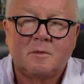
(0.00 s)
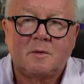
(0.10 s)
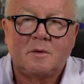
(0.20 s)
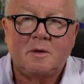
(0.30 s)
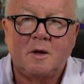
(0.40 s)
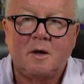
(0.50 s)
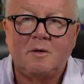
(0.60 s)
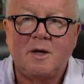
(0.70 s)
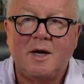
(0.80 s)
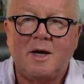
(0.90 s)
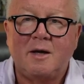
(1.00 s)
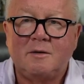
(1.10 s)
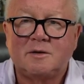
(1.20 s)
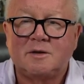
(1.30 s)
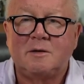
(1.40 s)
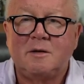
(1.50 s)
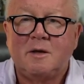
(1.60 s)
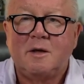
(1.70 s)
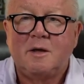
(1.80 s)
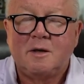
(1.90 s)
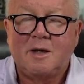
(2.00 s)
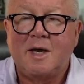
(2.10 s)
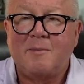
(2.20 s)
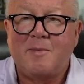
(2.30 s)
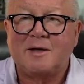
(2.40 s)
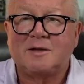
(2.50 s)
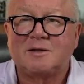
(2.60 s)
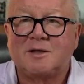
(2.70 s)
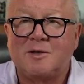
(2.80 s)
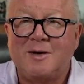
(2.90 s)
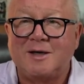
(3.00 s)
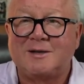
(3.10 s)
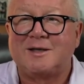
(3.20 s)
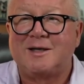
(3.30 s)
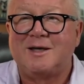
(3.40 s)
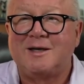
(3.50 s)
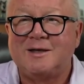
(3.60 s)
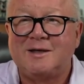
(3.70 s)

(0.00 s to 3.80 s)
especially hands and knees? Yeah, back to Ceramex again.